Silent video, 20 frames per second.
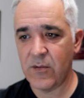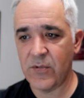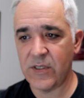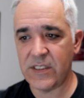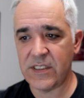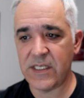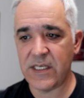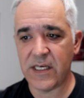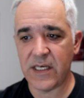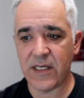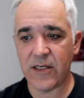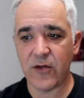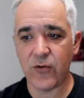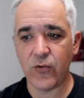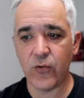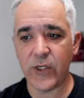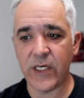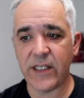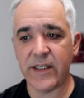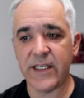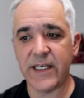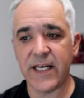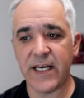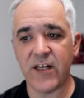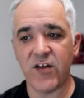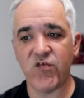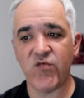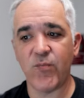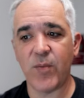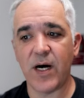But see, it can quickly
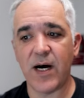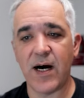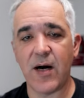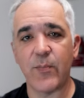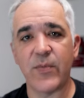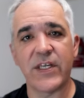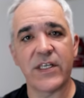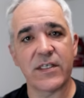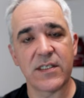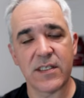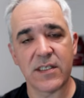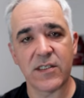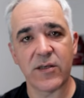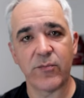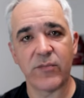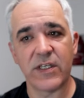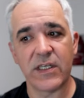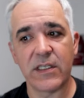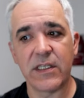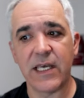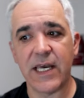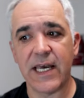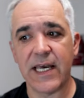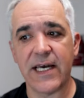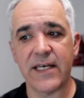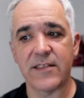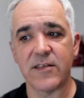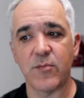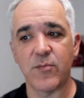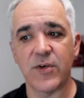kind of pop into something that
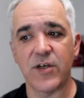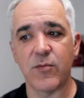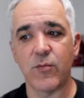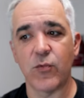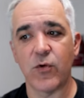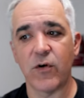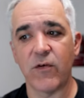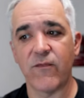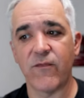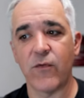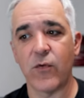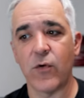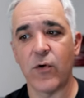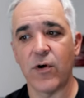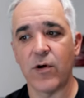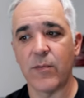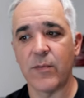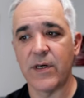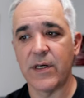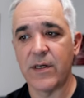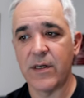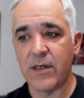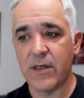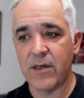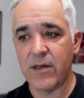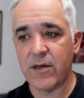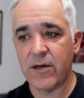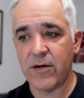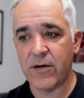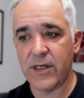has a bit more form.
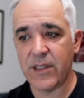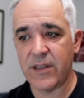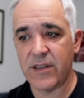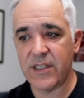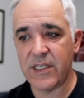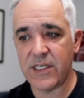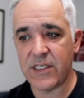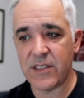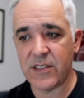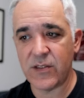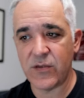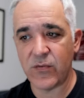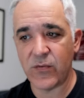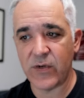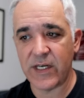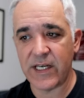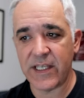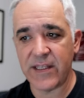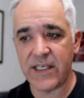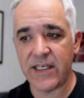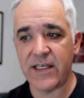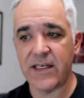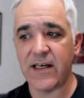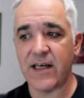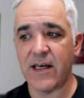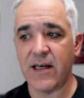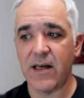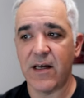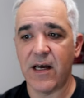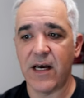Right? This is what I think
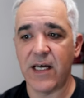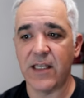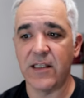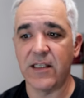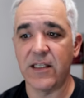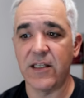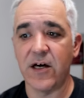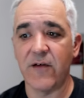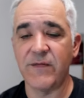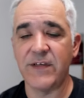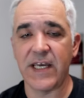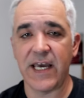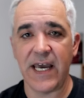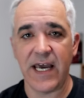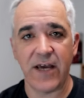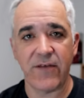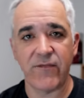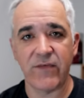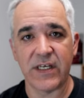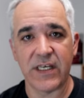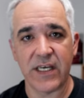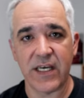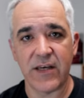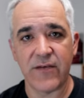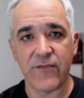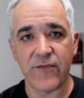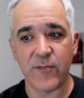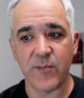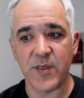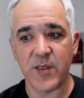I'd love to
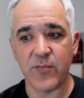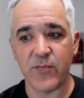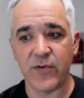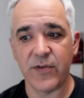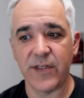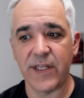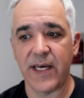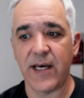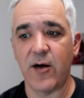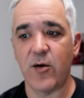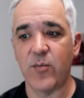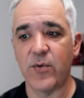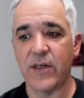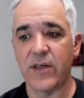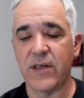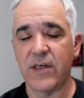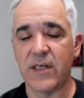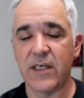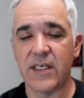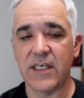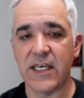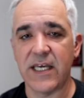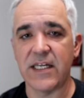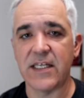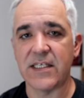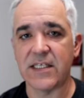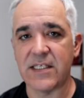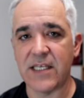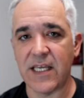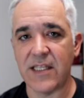advocate for people to help get
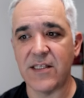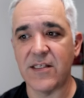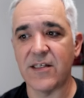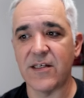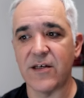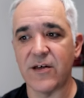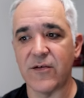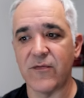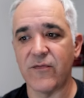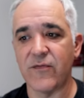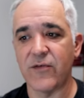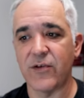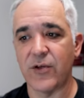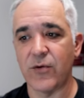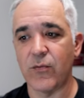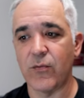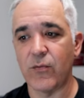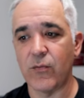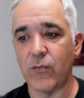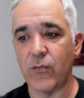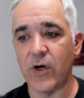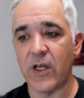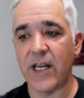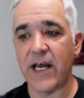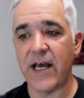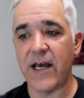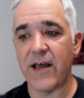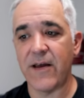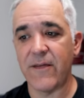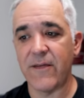a sense of, what
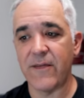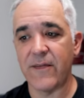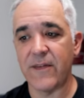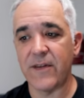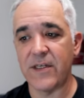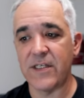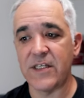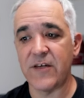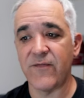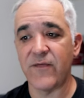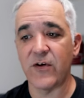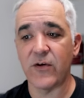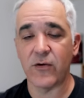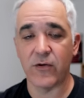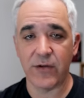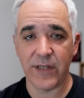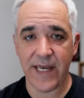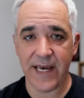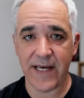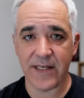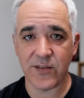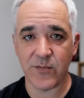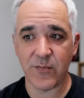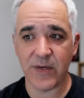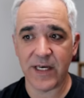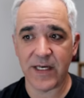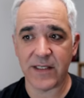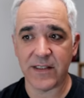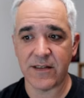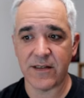the difficult
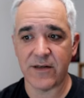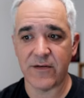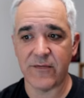aspects